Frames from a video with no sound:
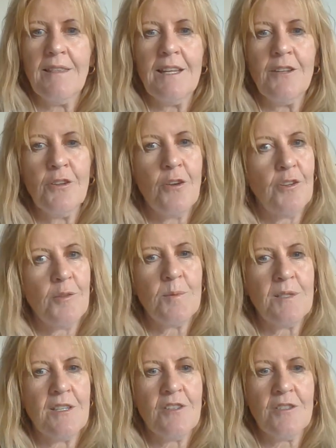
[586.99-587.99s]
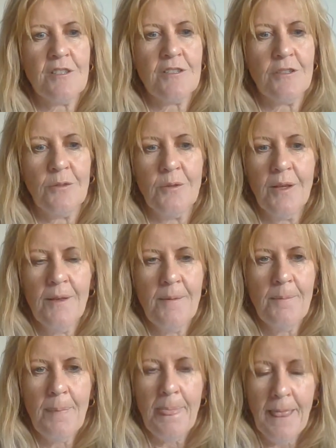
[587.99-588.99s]
they're not in a position to
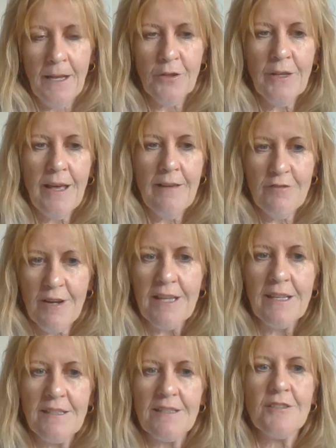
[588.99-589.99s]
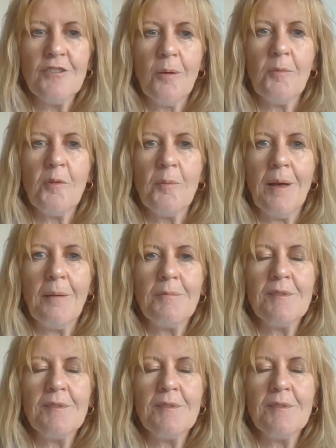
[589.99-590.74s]
look after our kids and top them up.